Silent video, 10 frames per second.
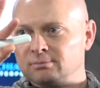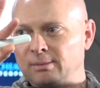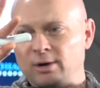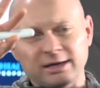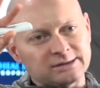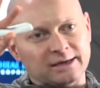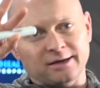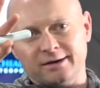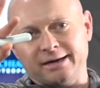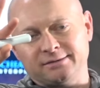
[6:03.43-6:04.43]
My brain's like,
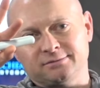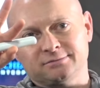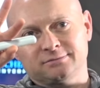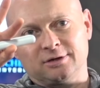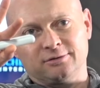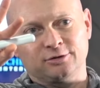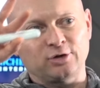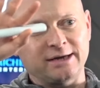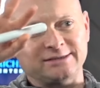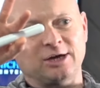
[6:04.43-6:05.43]
all right, they're
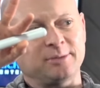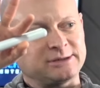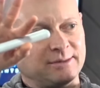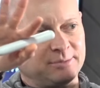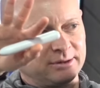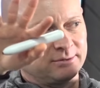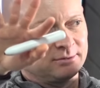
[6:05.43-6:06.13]
trying to sell me something.